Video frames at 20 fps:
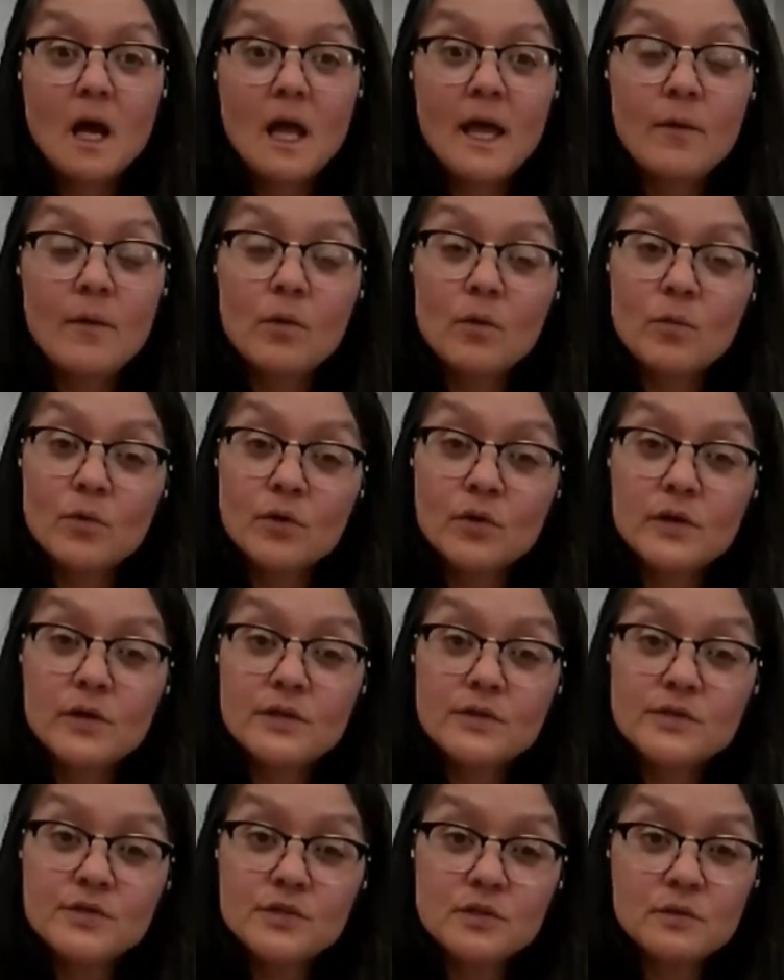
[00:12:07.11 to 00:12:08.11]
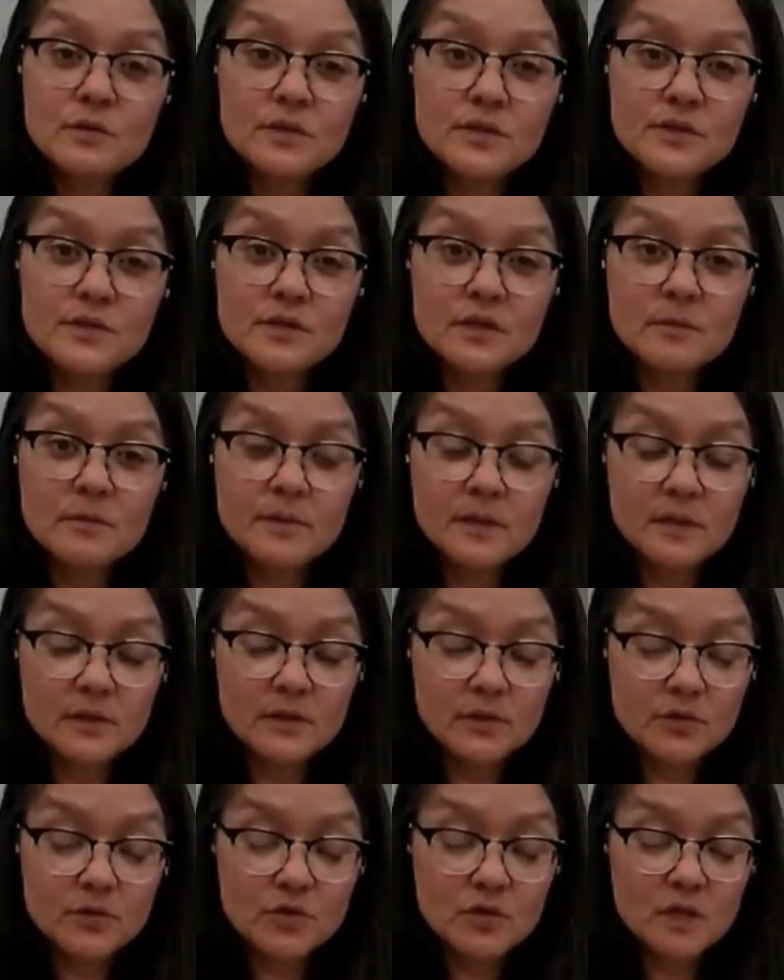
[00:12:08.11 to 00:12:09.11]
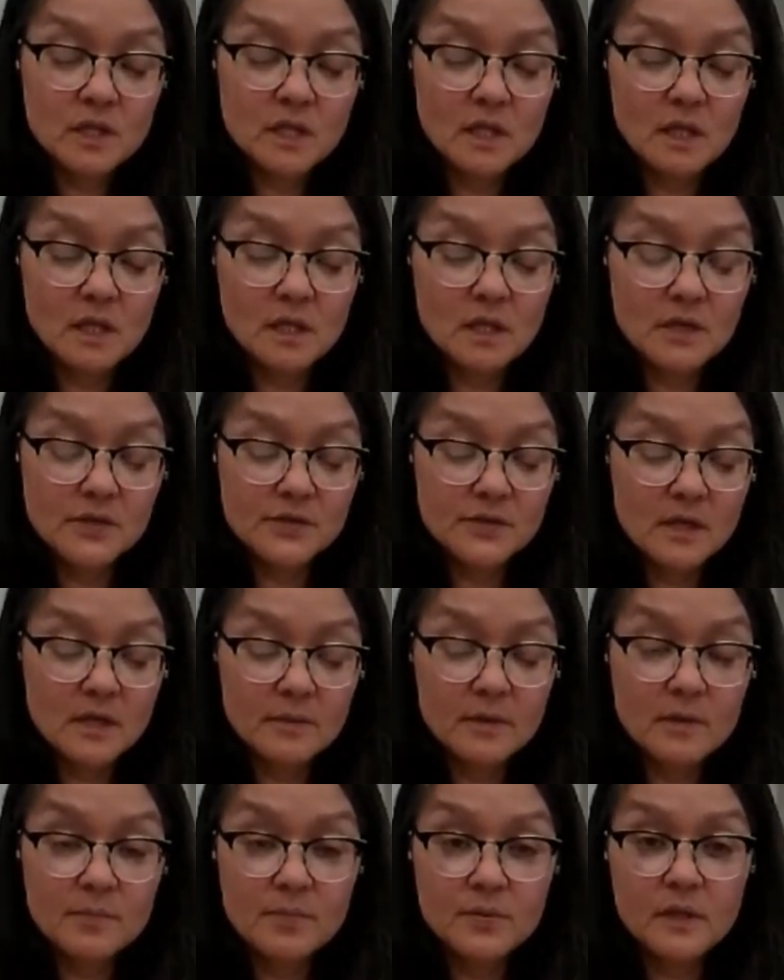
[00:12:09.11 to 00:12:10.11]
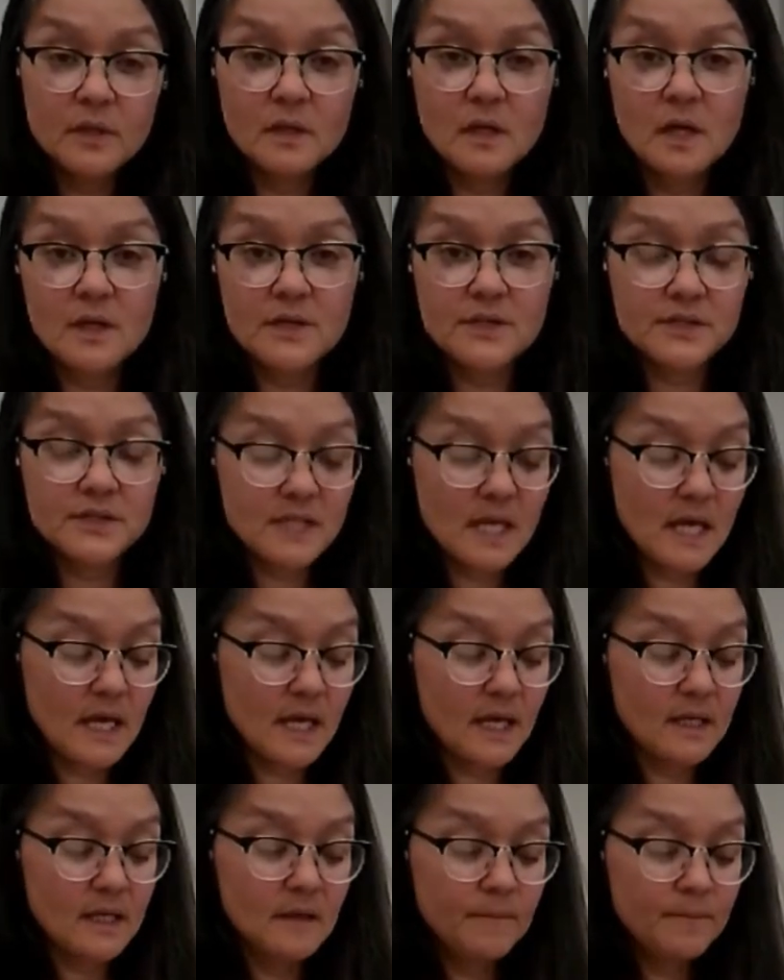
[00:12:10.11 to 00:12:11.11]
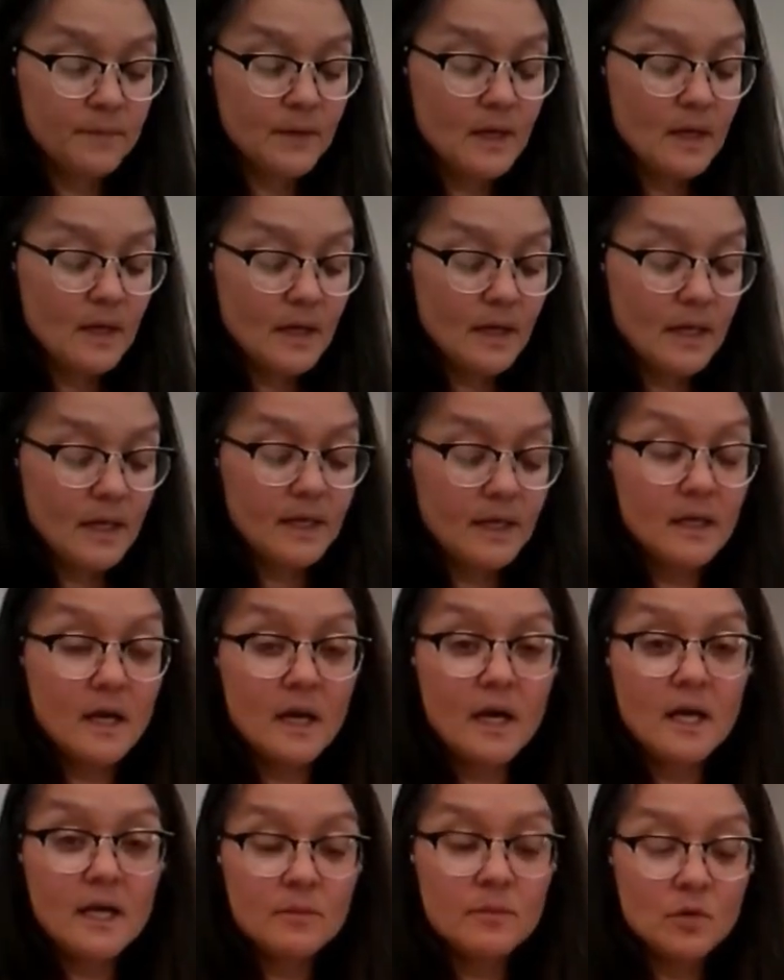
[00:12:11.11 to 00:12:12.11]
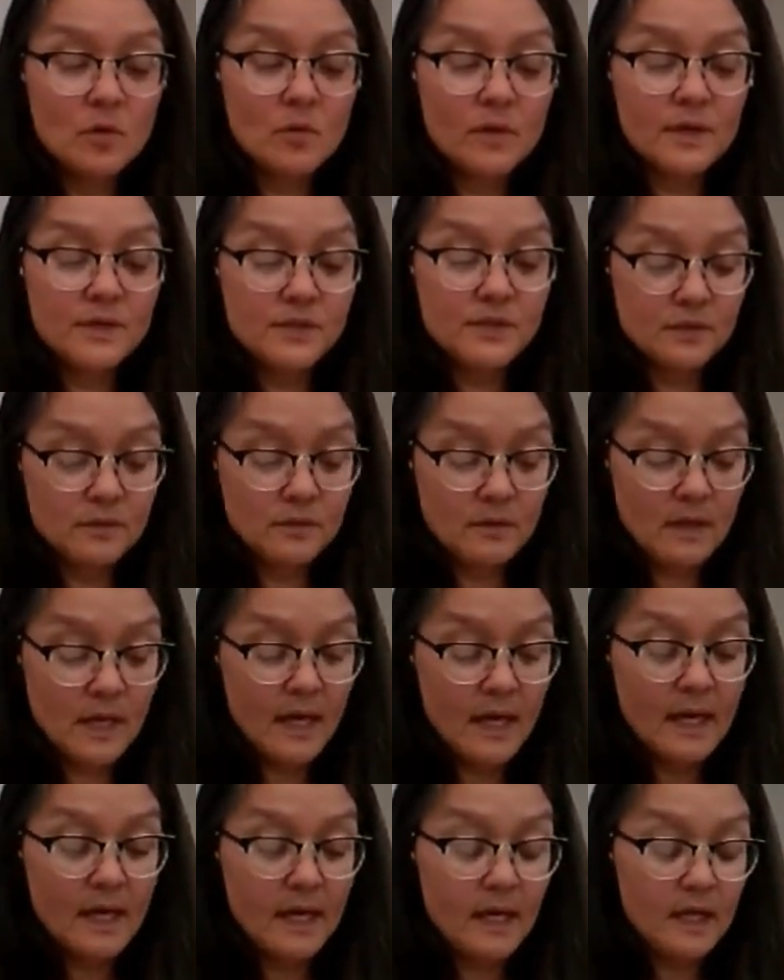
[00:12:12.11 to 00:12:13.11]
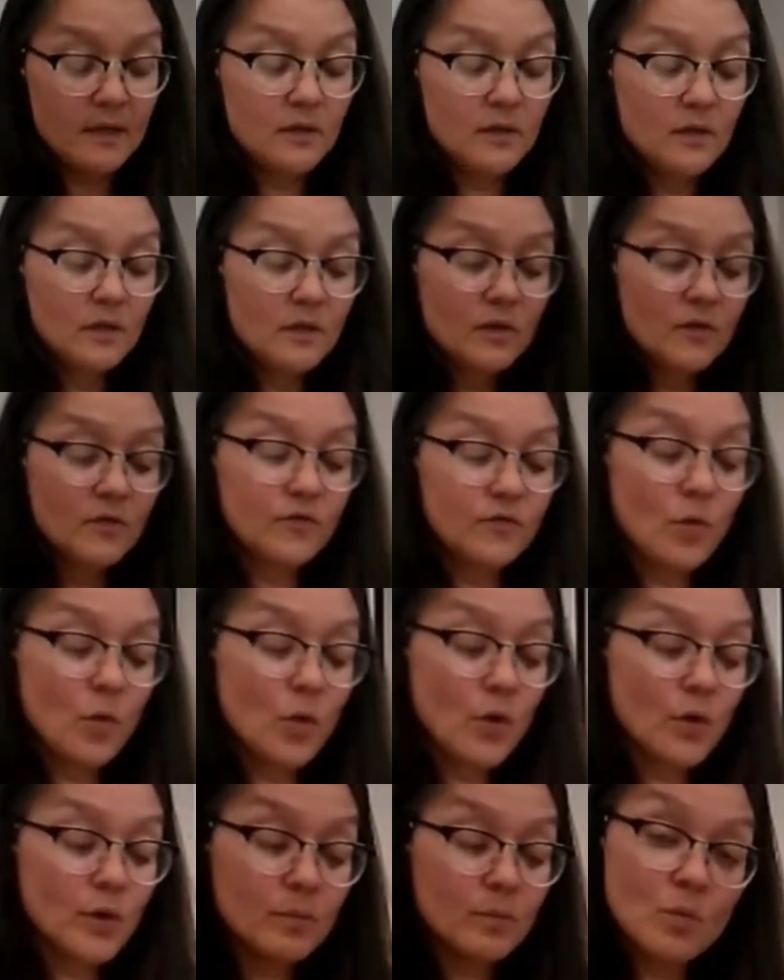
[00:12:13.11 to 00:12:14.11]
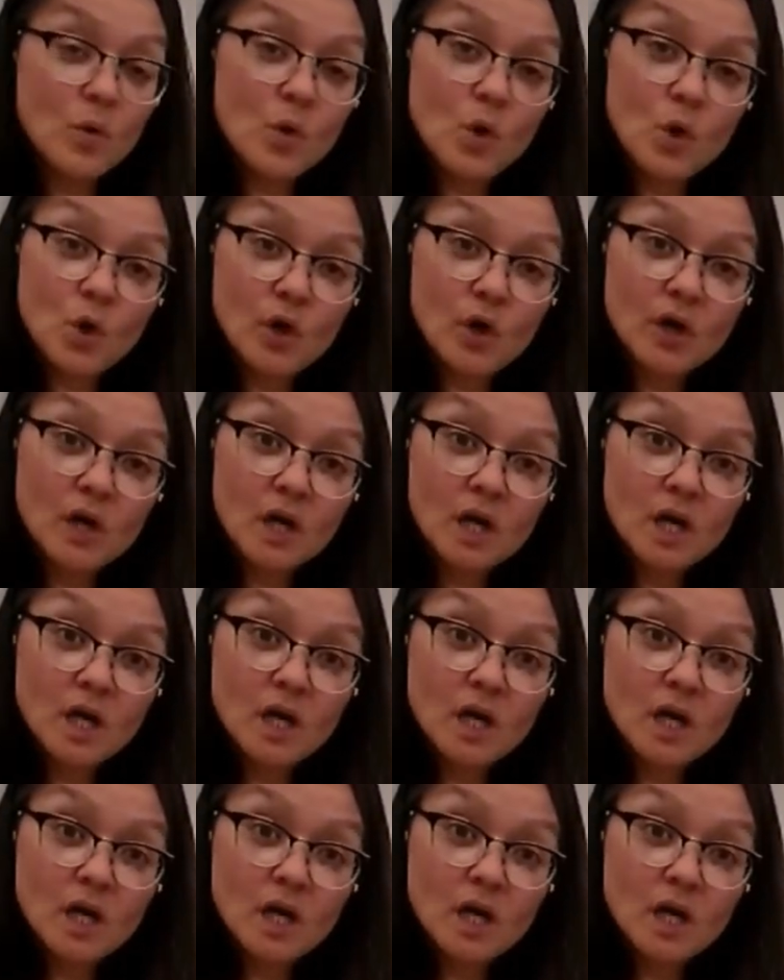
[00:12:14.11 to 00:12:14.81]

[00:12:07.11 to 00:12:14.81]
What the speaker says: And what we're going to do, and this is going to be a little tricky, is I'm going to put it on its side, and I'm going to add 4 more